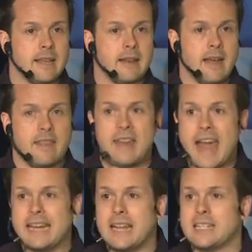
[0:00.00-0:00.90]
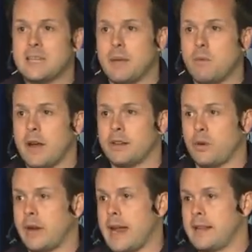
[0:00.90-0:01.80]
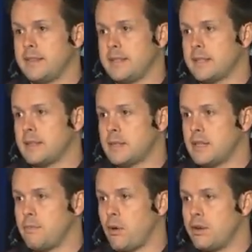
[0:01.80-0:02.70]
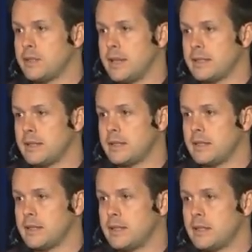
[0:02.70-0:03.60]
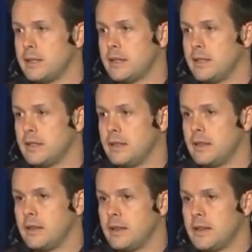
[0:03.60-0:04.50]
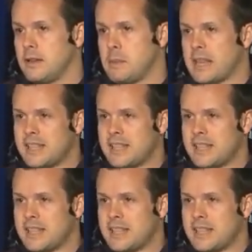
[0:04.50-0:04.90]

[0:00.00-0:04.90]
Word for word: that they need to be one creating the systems and the processes. But